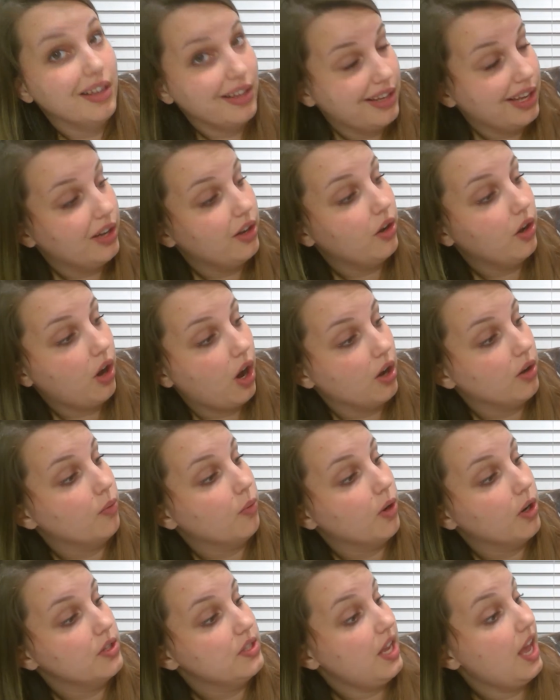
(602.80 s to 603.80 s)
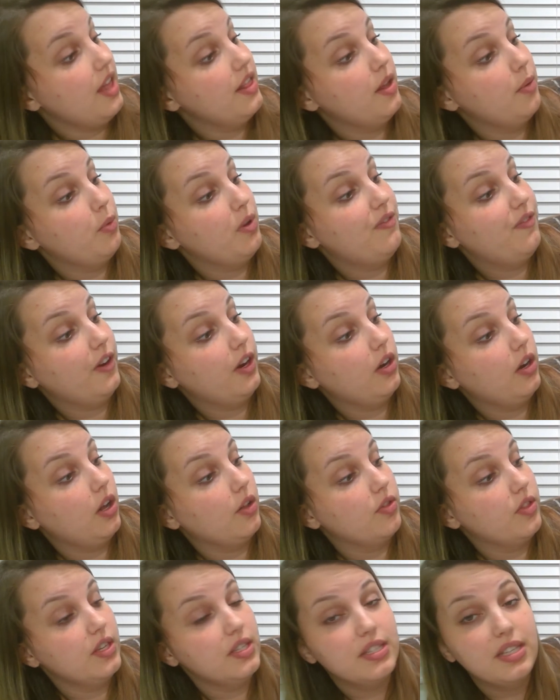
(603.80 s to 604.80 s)
kindergarten words. And then we figured
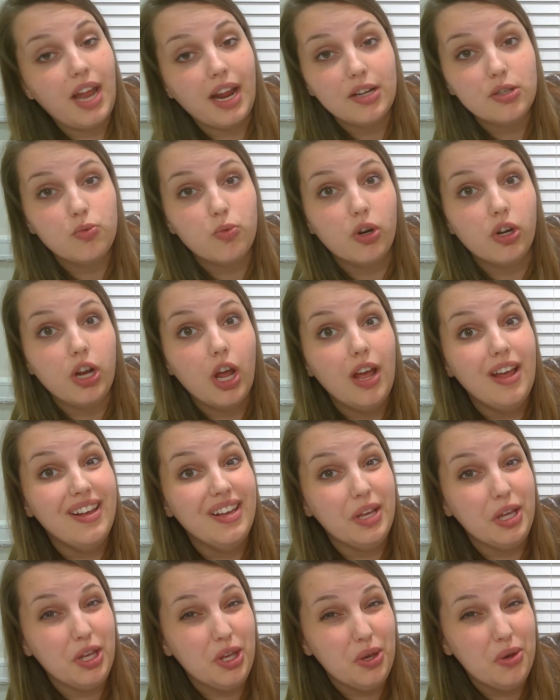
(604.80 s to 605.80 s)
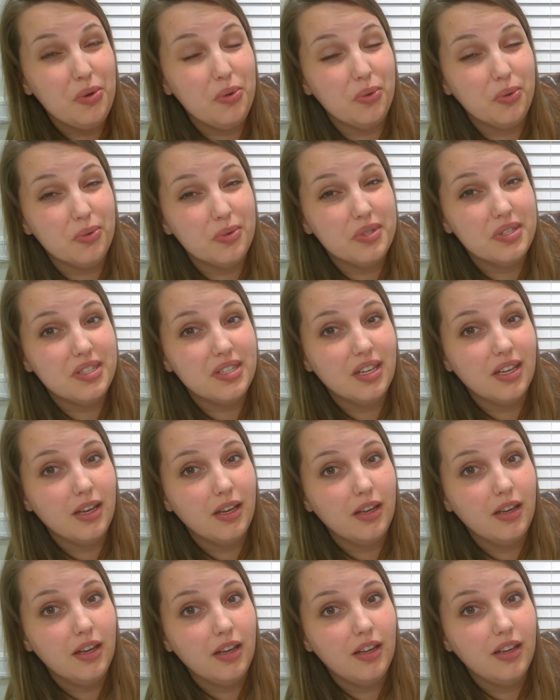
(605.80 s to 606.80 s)
out this next word, use,
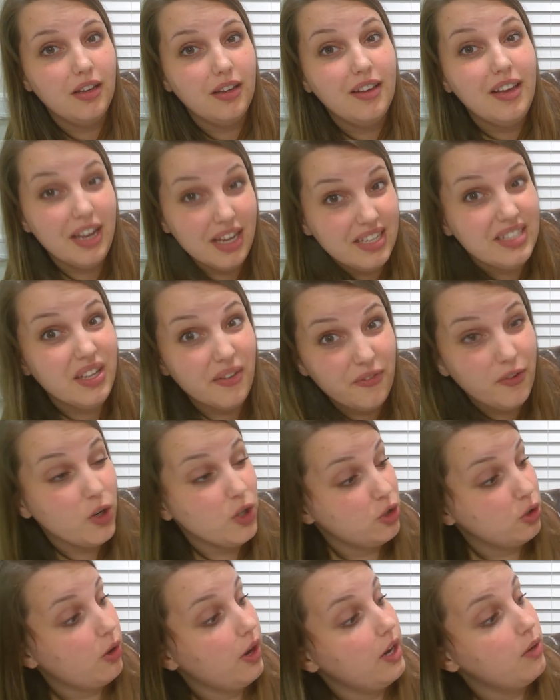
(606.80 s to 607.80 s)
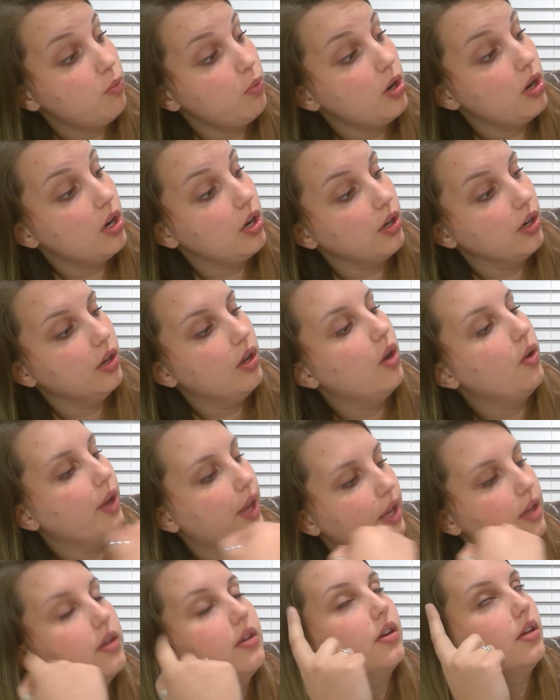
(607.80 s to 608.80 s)
is a first grade word.
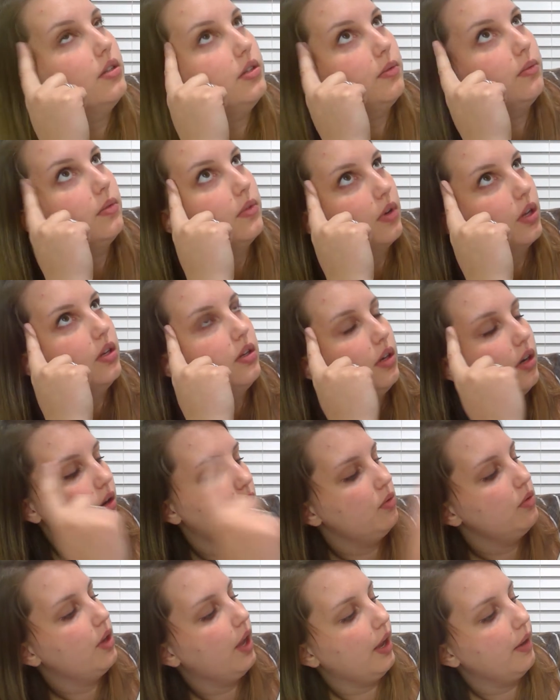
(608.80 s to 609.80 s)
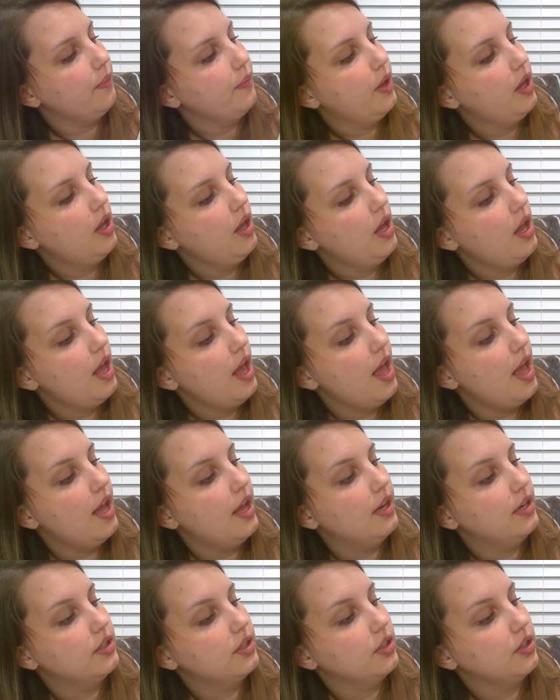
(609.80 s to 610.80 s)
Okay, good to, good to know. Okay
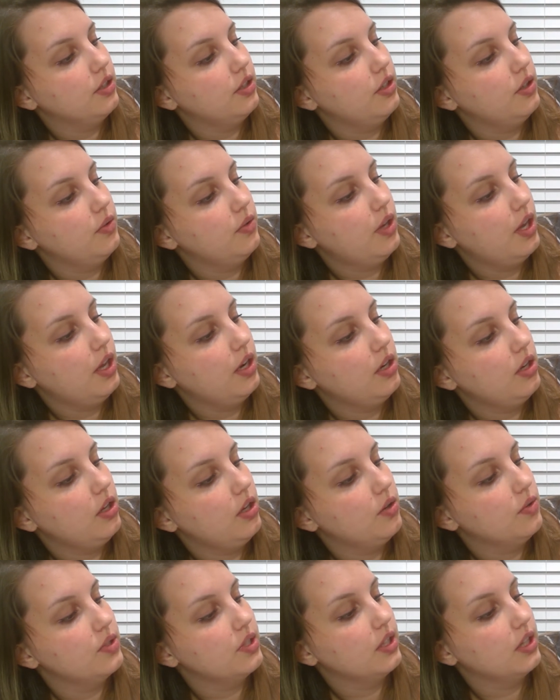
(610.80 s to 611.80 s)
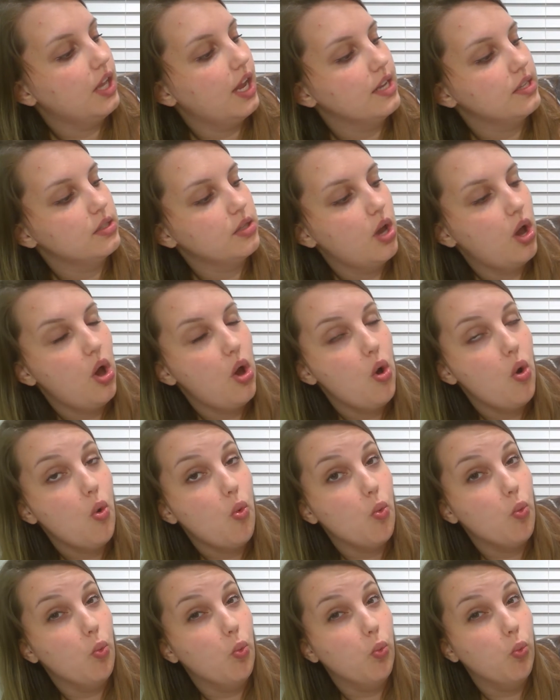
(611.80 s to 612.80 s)
and you can use less
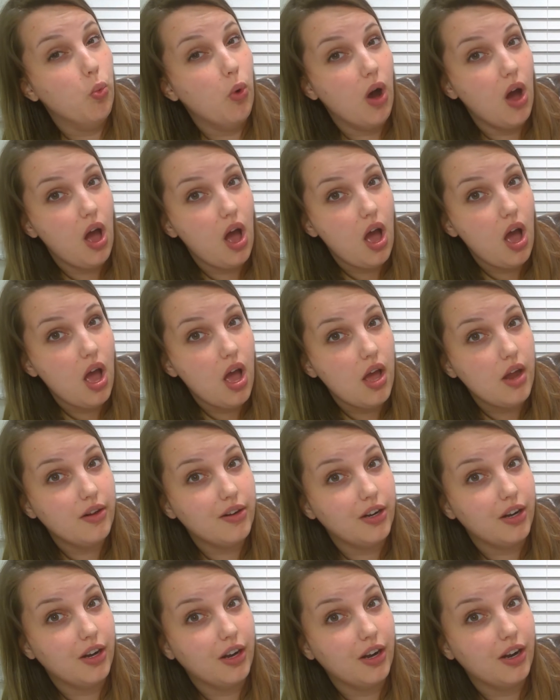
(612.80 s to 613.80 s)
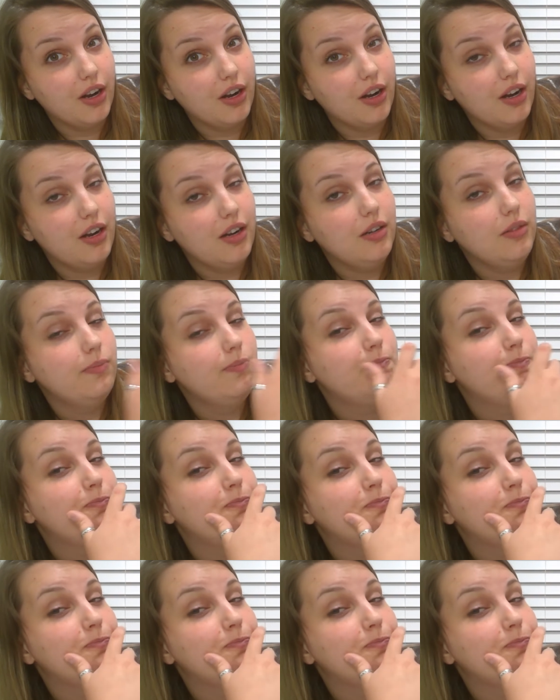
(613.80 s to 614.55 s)
water.